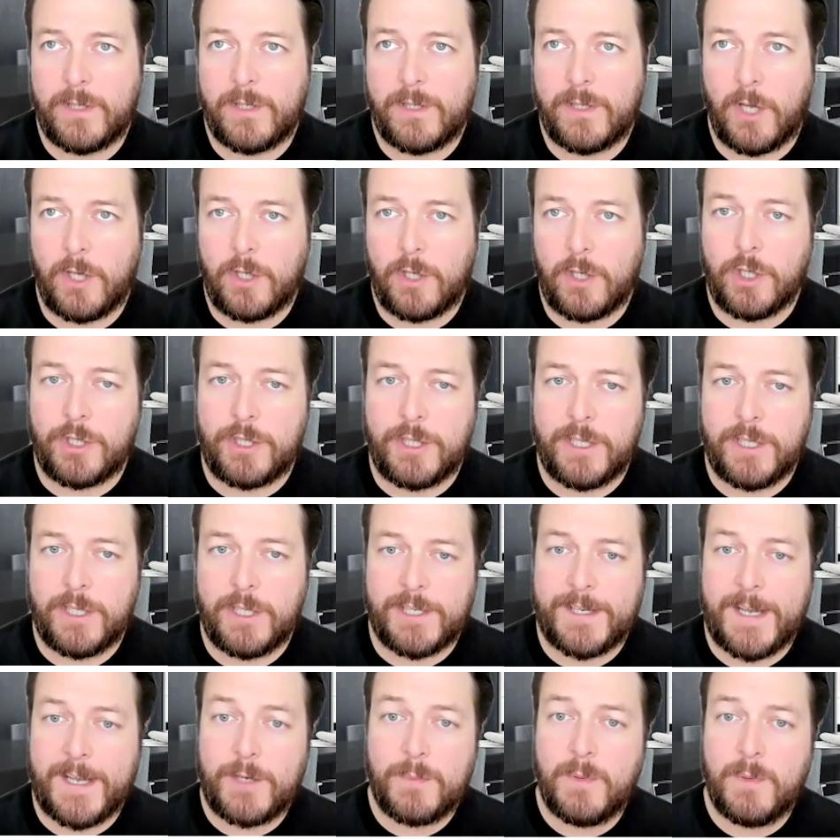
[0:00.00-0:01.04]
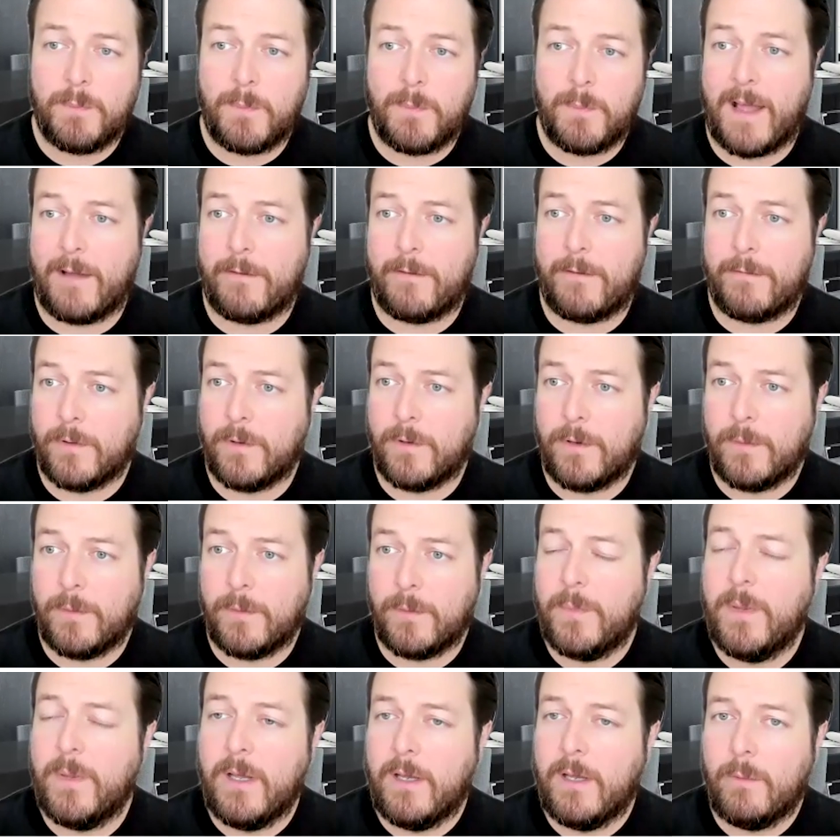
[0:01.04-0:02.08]
was not just an assessment
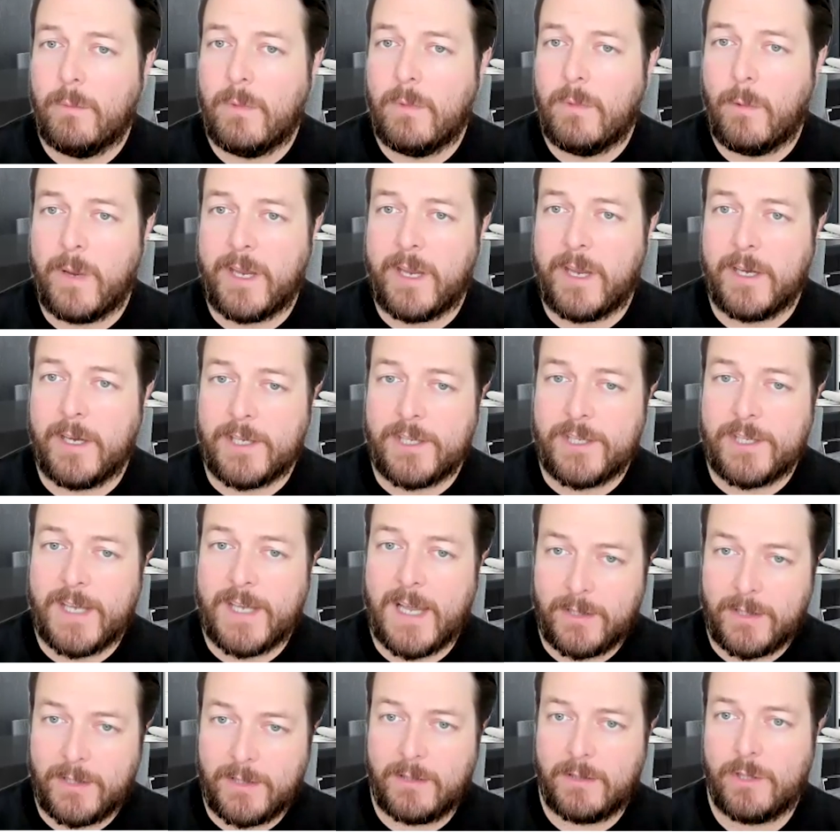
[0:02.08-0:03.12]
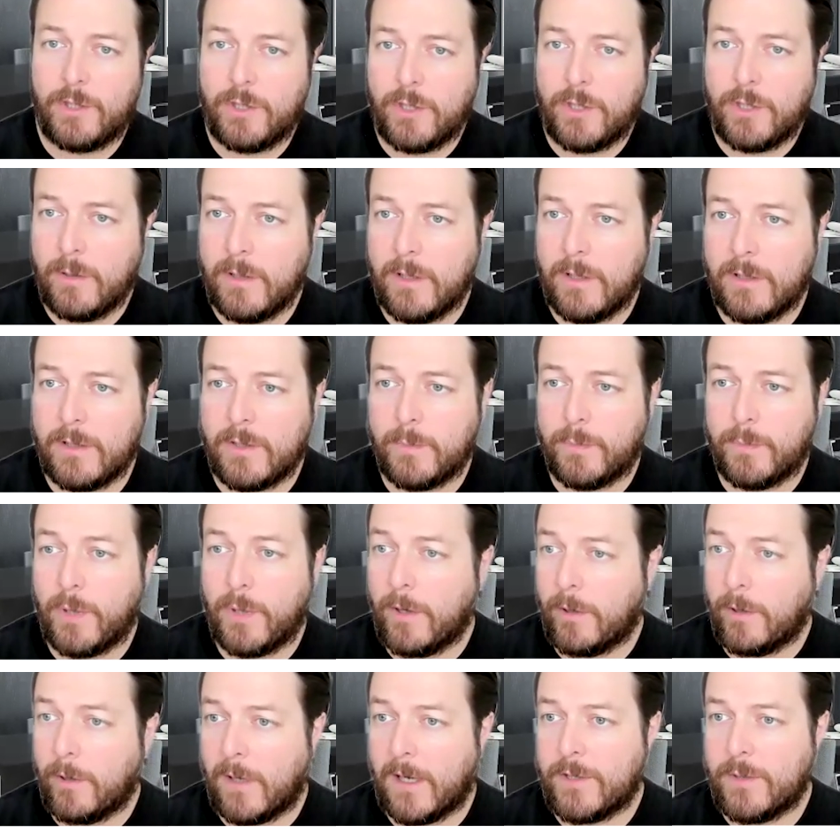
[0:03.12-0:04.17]
platform where we can assess students'
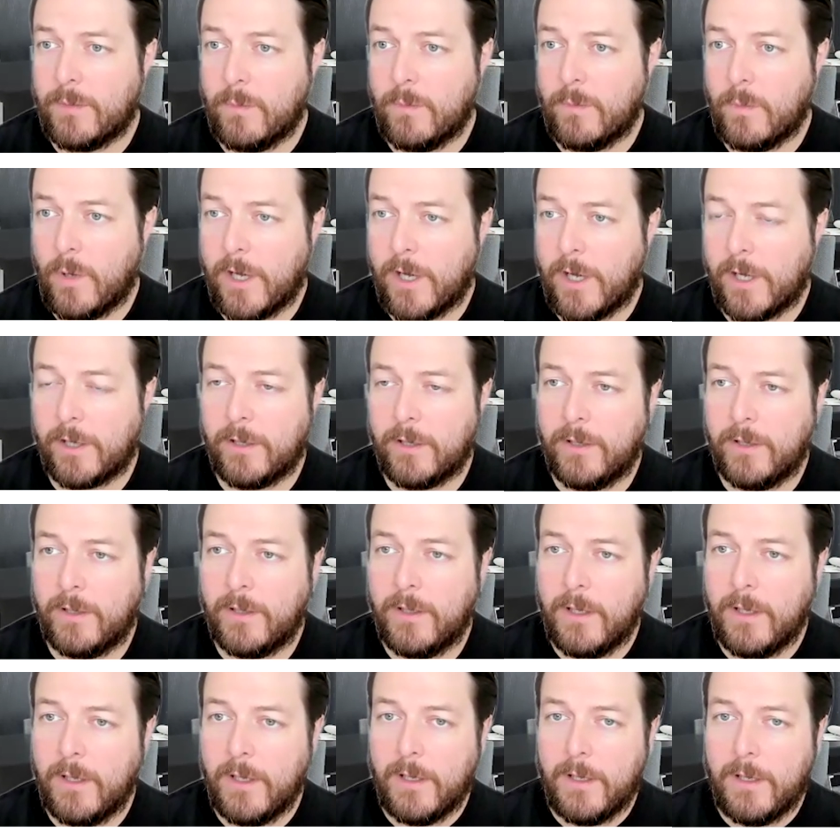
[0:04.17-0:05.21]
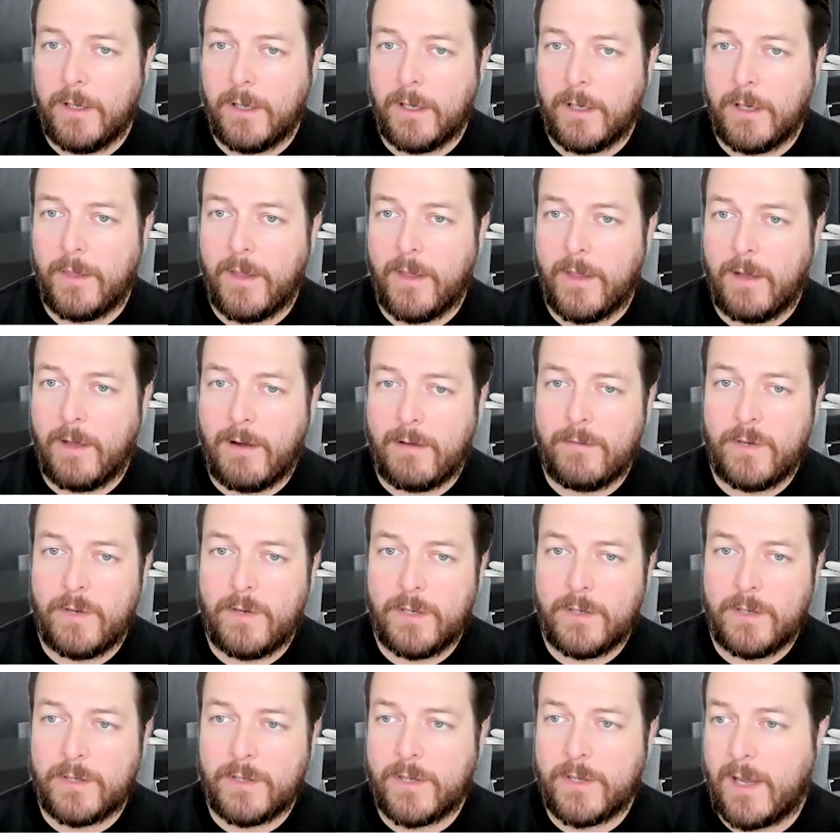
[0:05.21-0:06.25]
progress and work and their
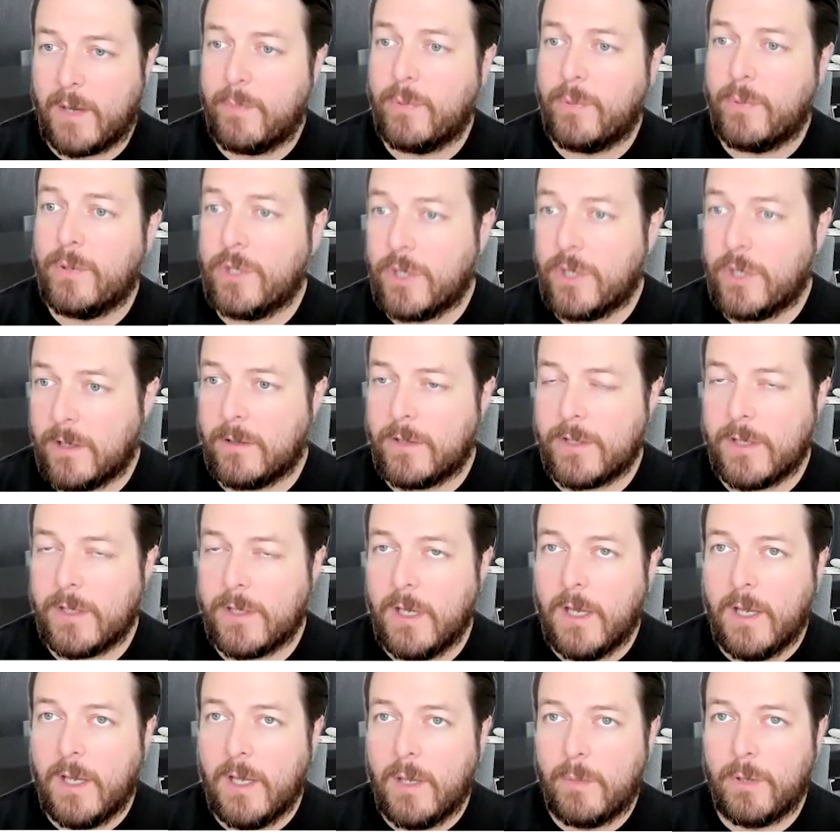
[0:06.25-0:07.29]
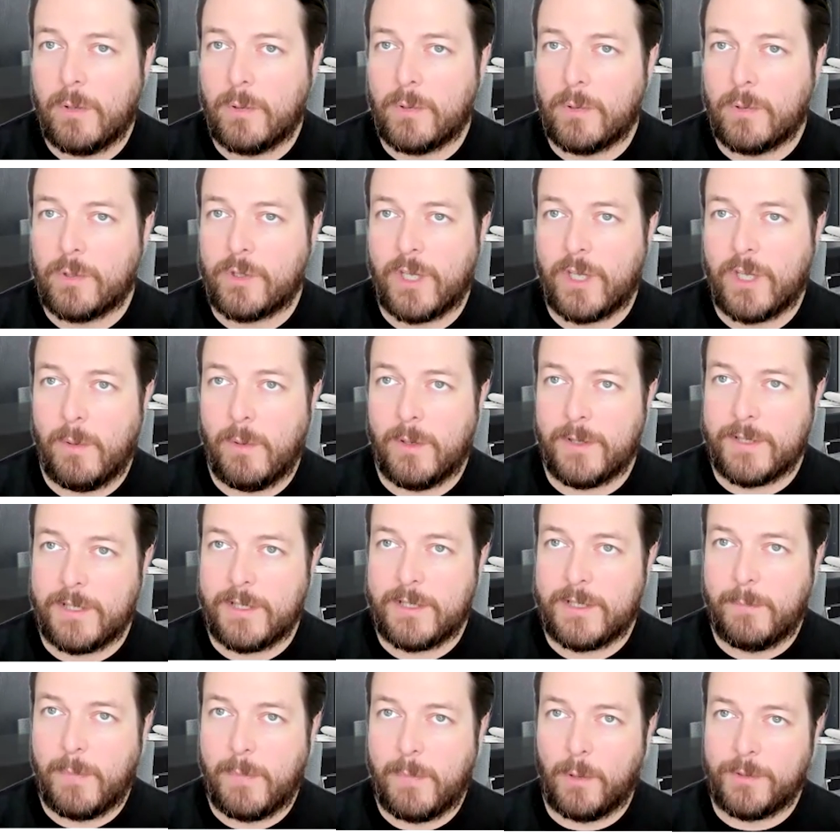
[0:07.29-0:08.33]
evidence that they produce, but also we
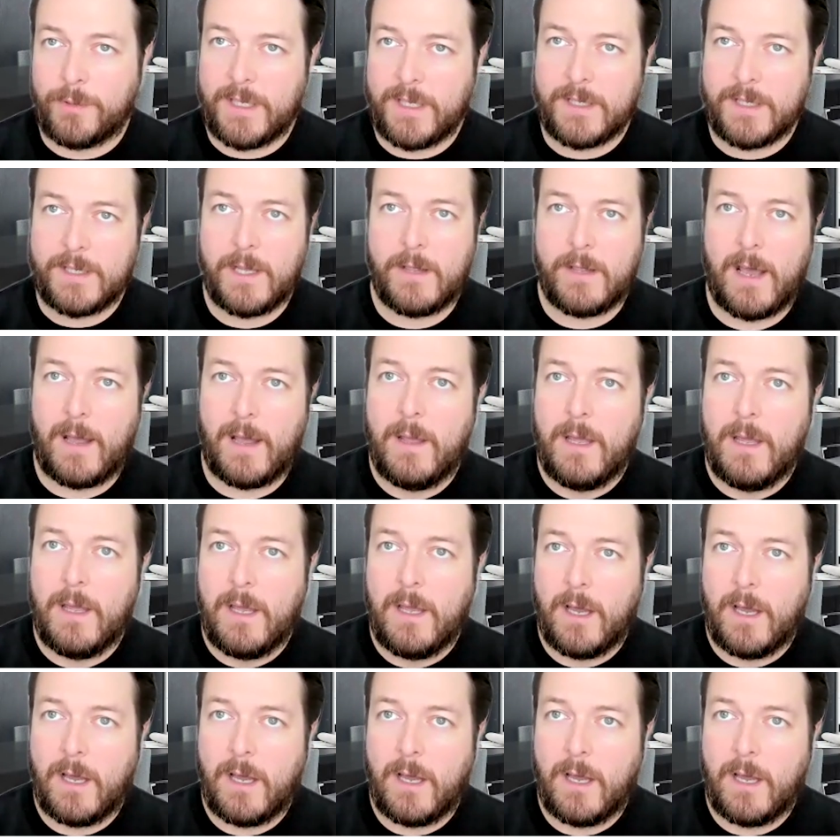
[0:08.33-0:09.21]
wanted to bolt into that